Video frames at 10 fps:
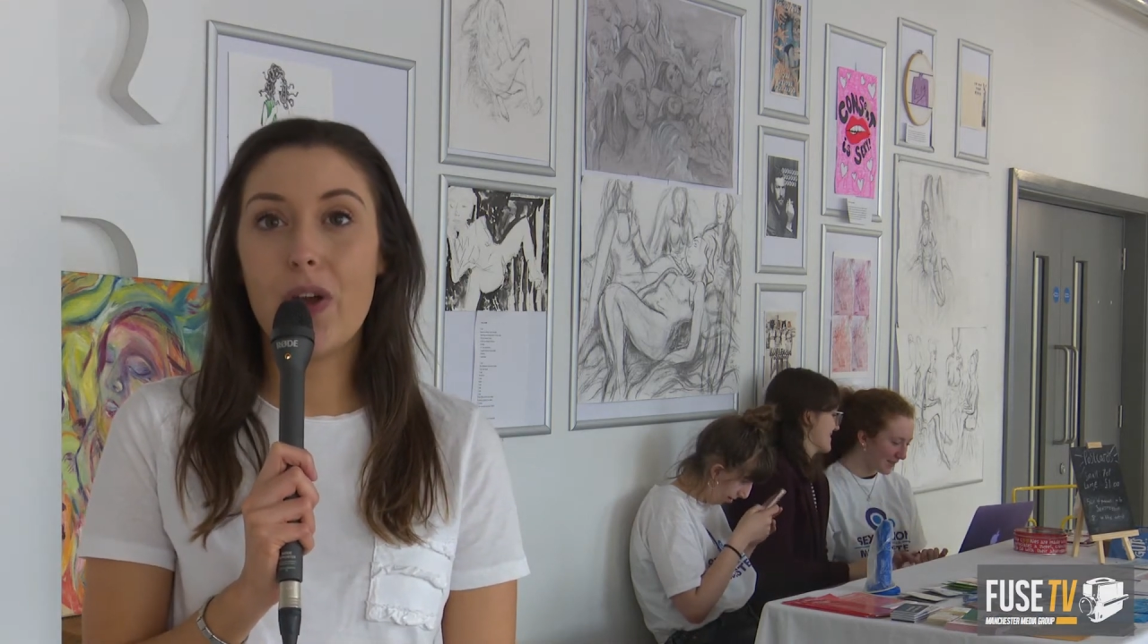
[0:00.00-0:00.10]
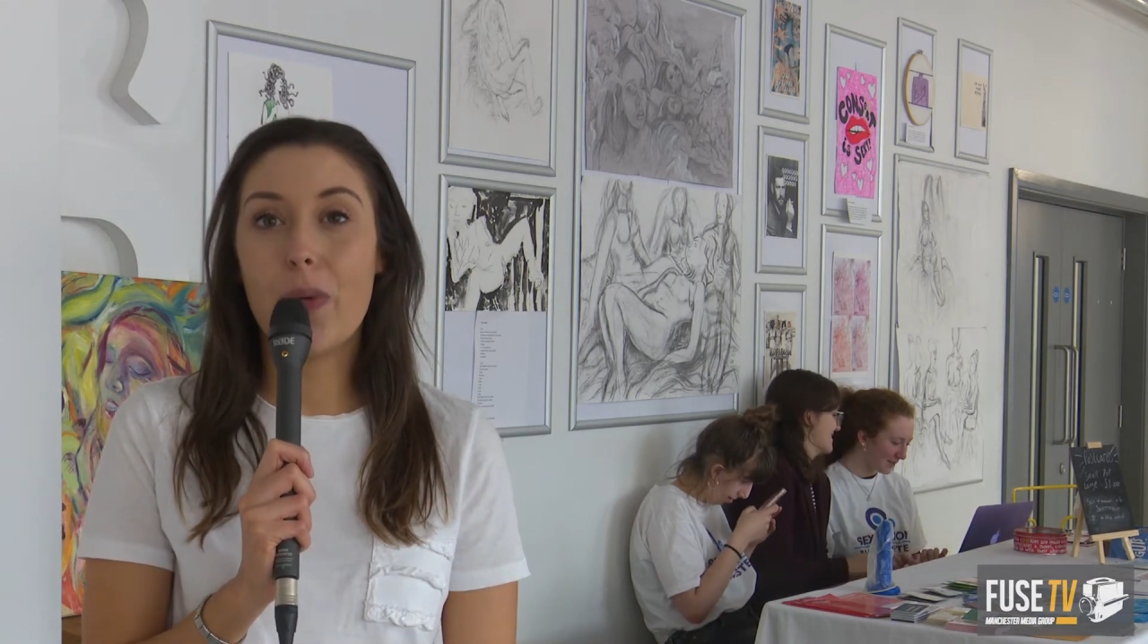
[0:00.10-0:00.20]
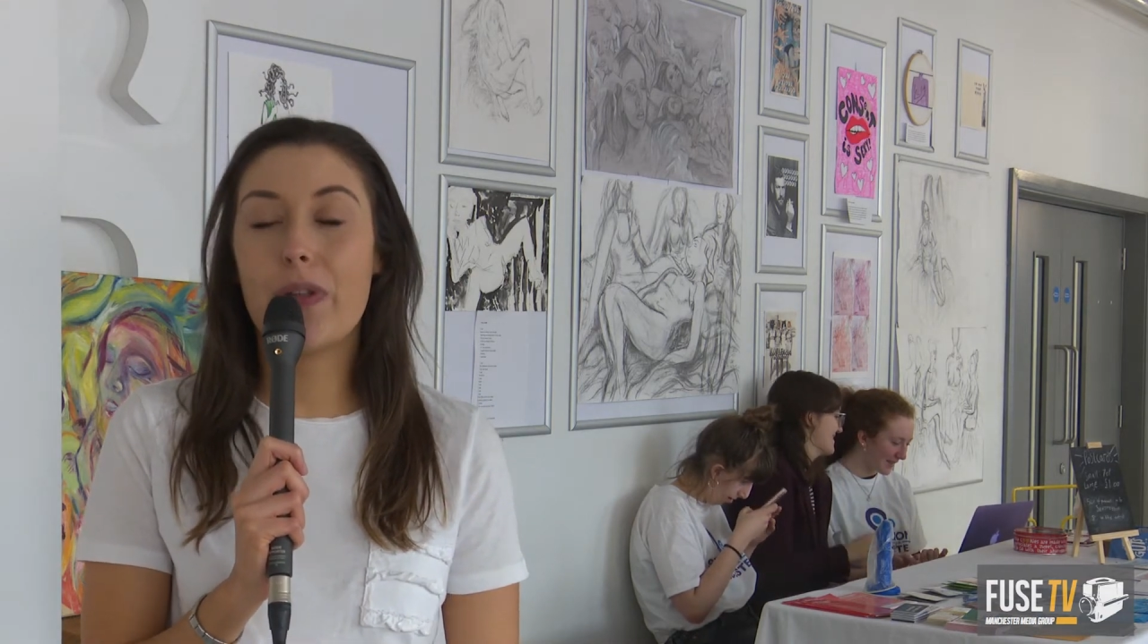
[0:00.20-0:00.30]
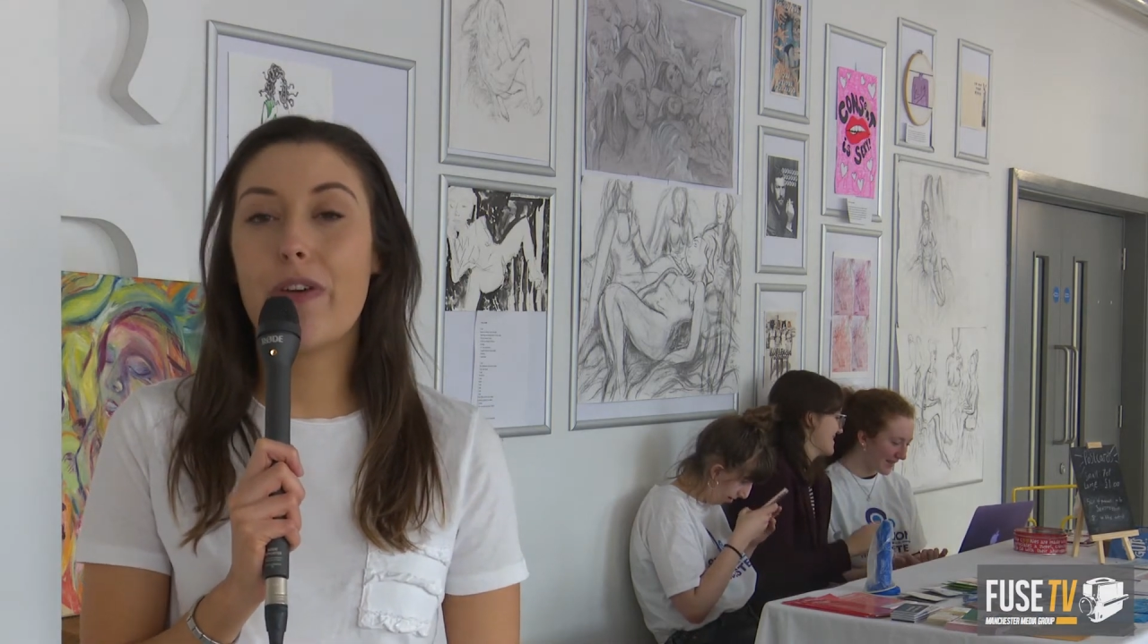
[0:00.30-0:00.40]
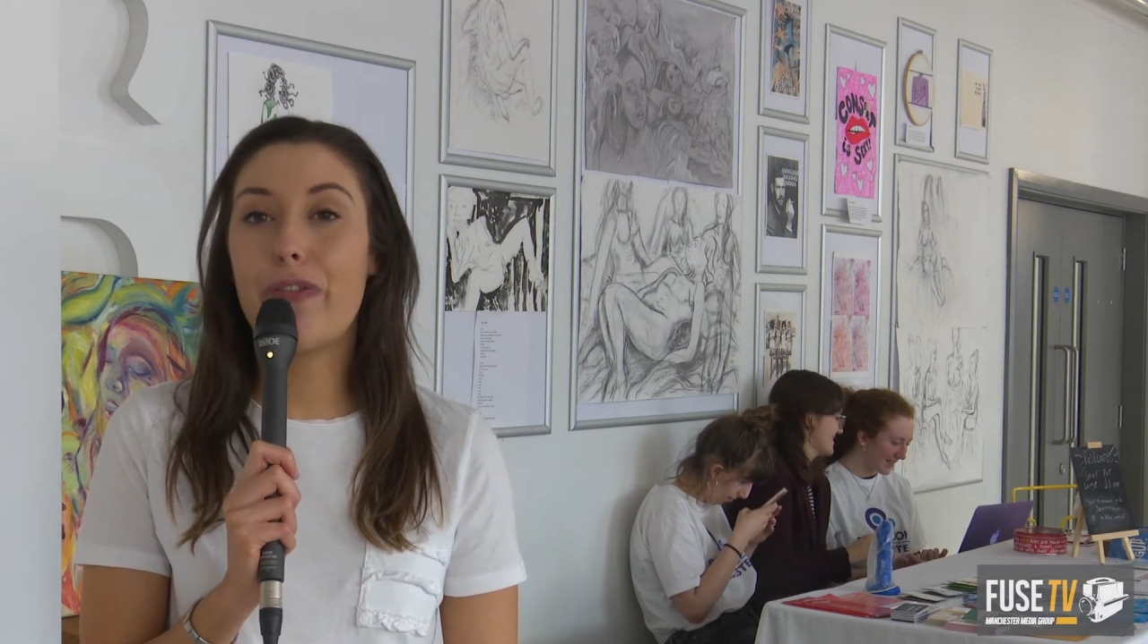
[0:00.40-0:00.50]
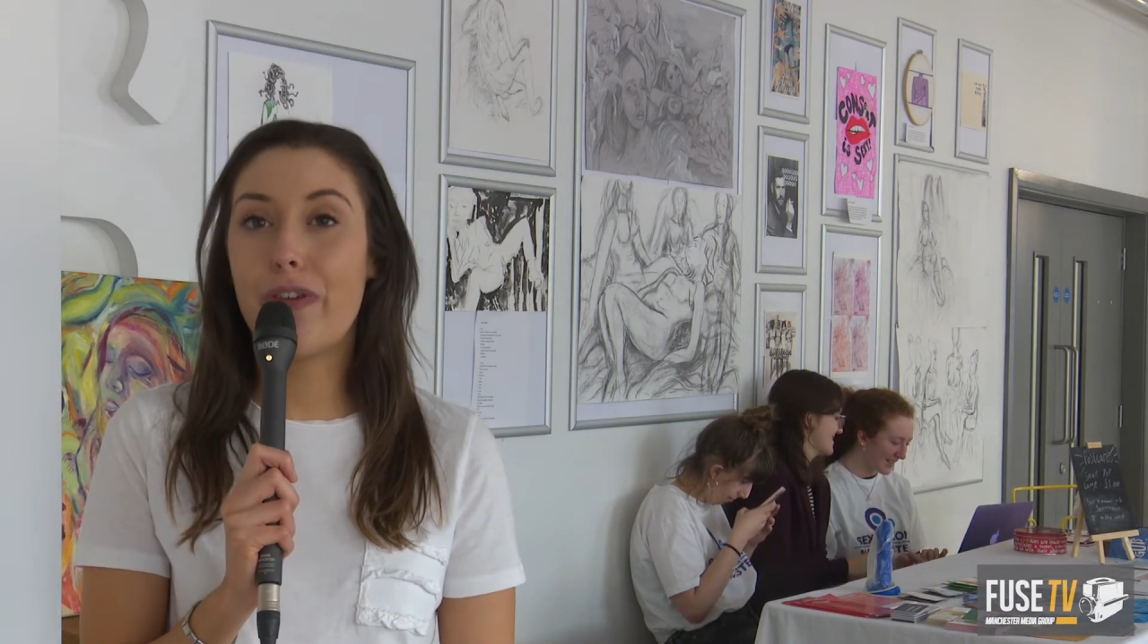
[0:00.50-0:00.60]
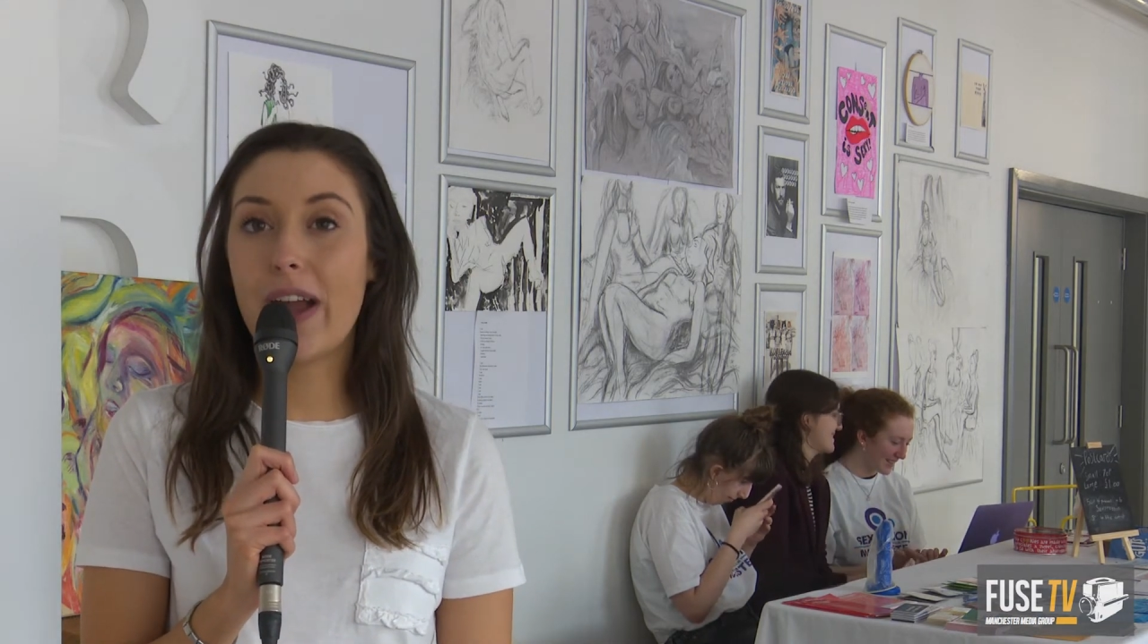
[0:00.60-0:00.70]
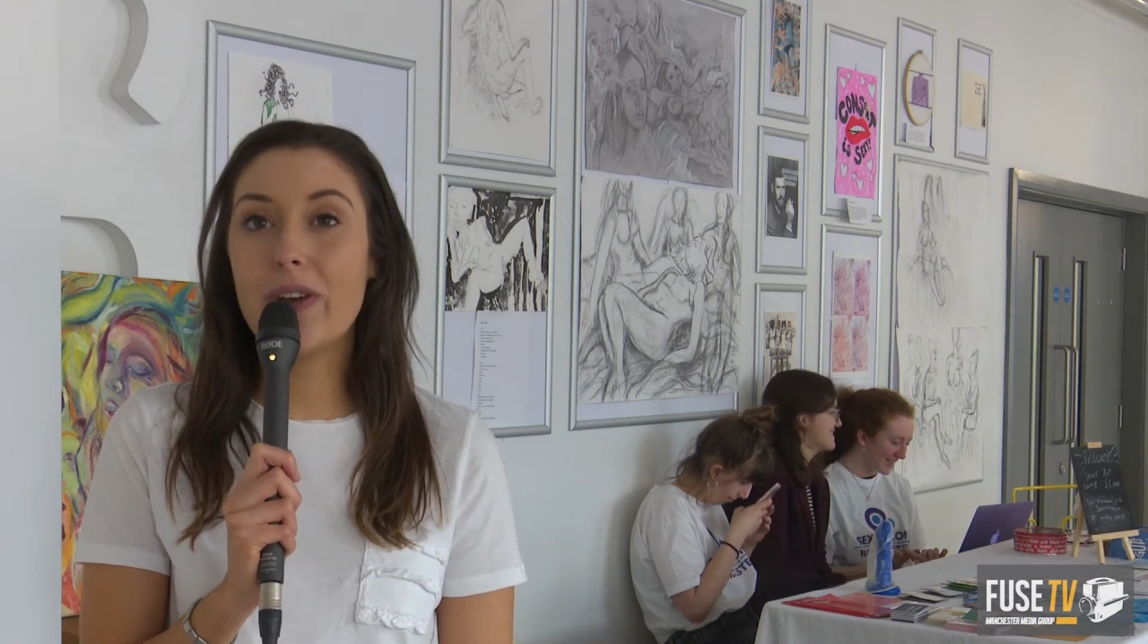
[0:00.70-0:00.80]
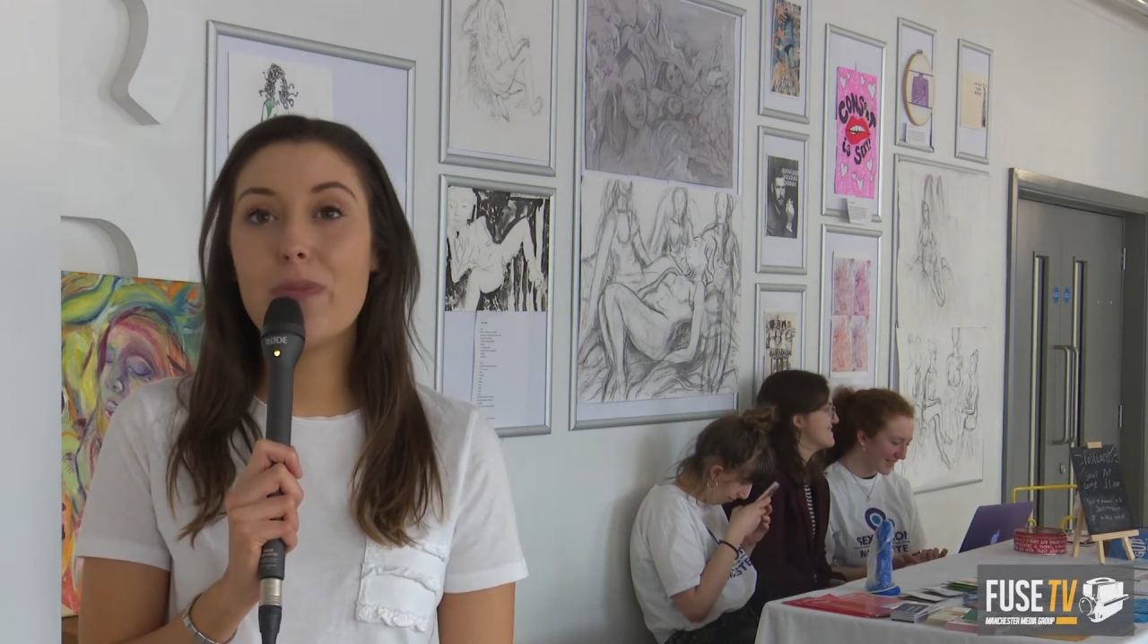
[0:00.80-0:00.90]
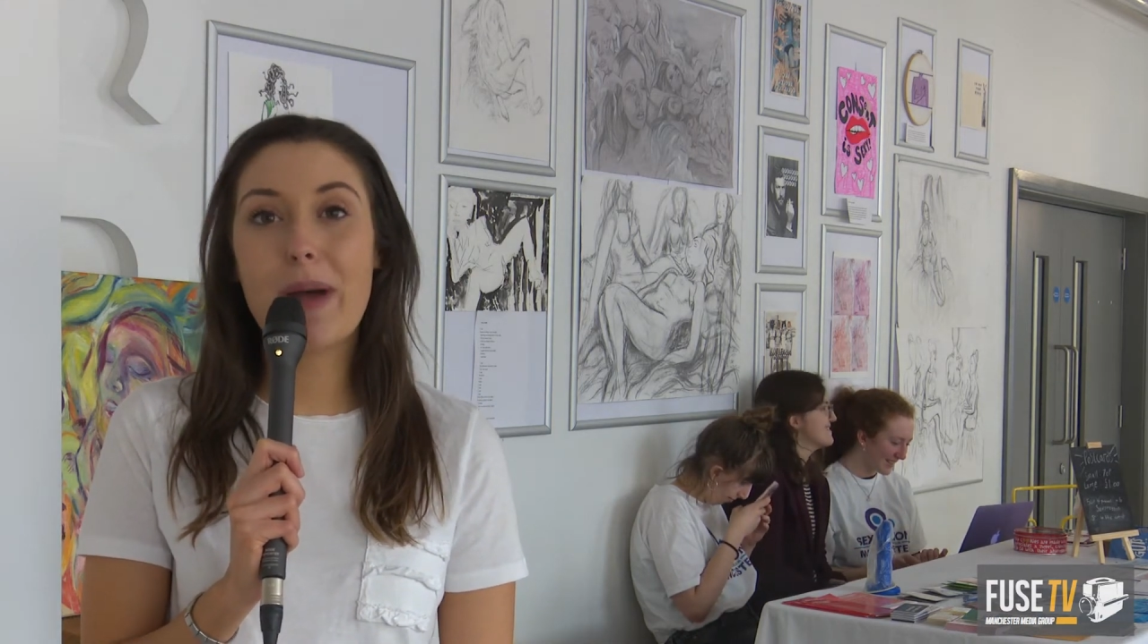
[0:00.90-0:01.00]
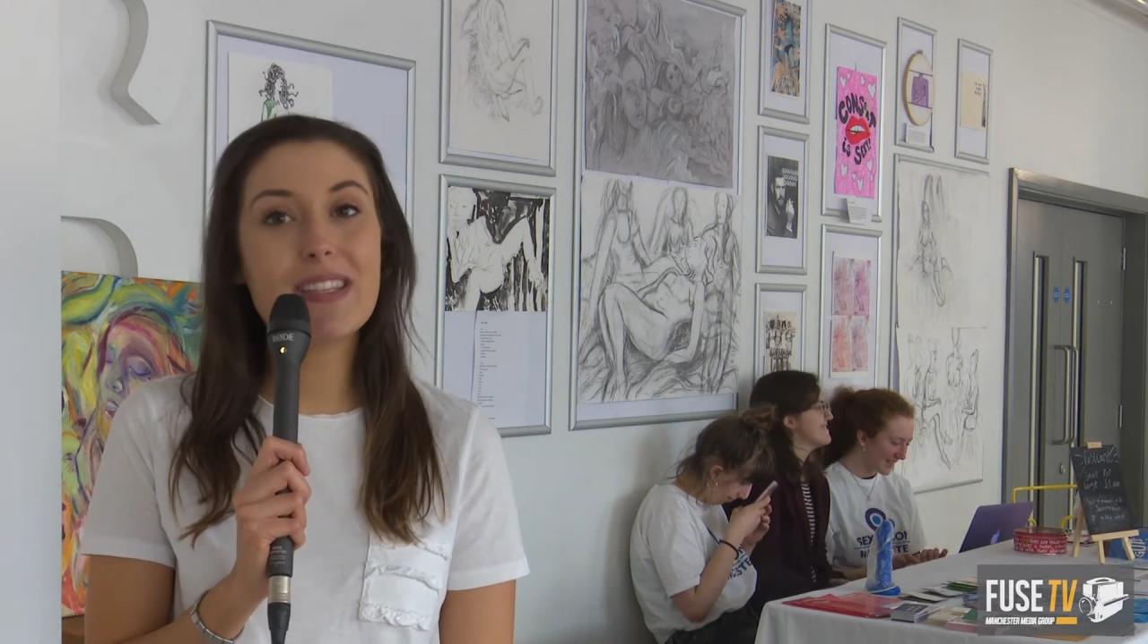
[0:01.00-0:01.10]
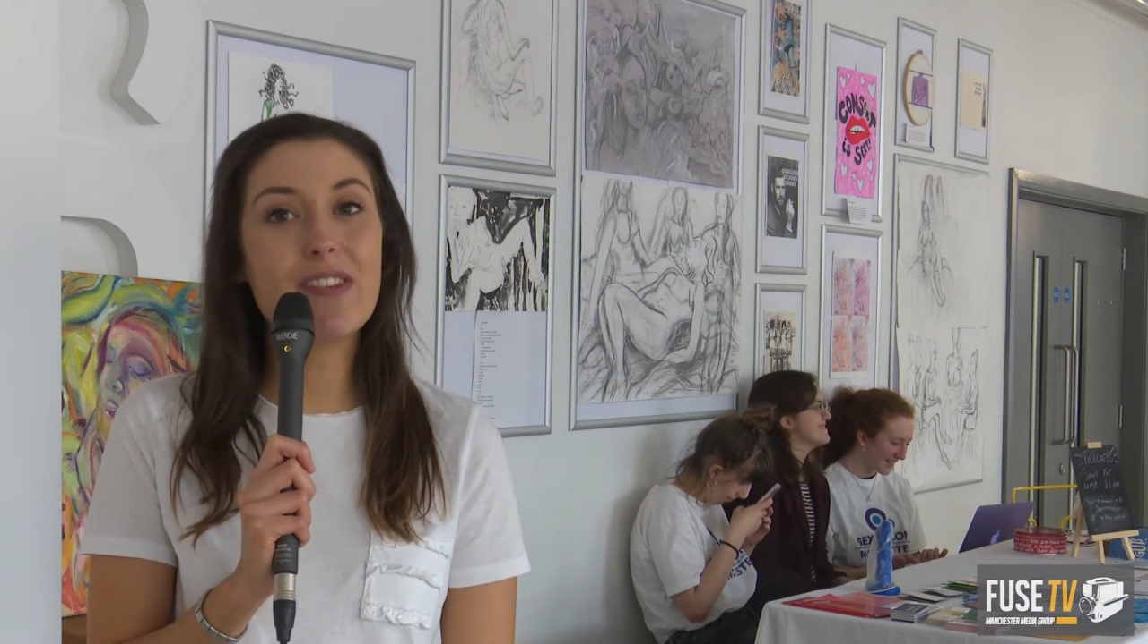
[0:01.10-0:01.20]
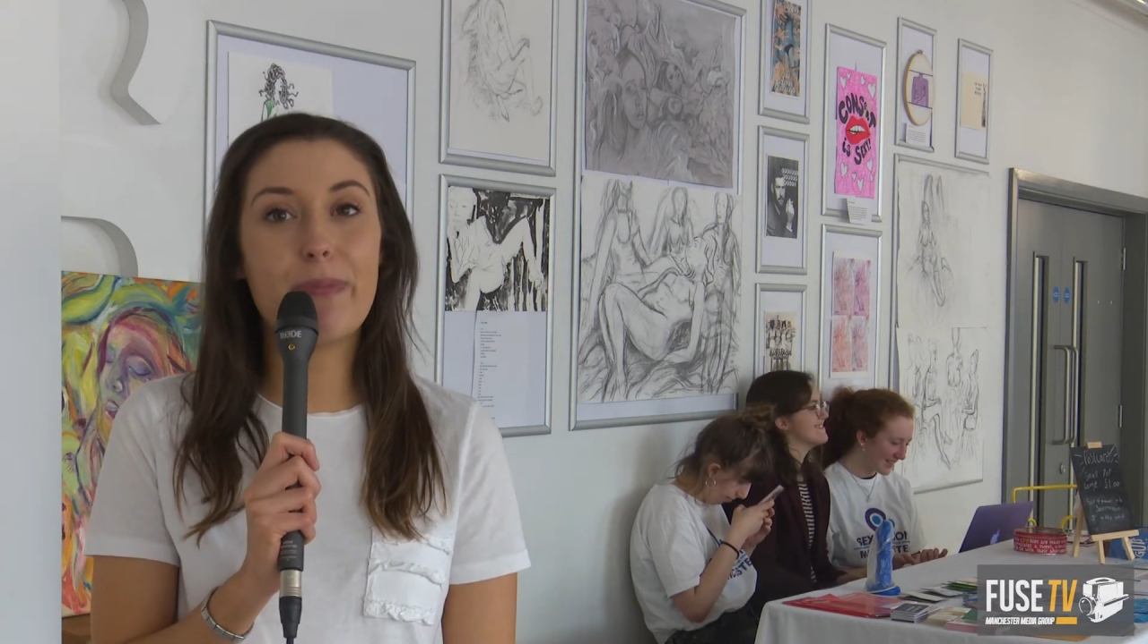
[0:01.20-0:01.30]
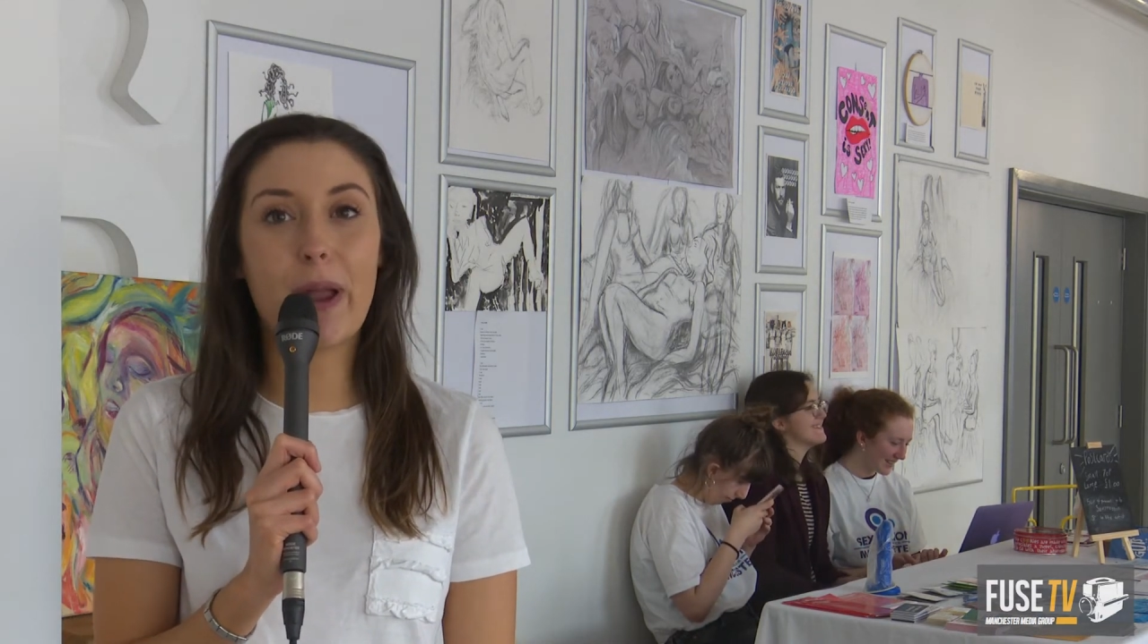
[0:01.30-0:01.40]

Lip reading: With a final massive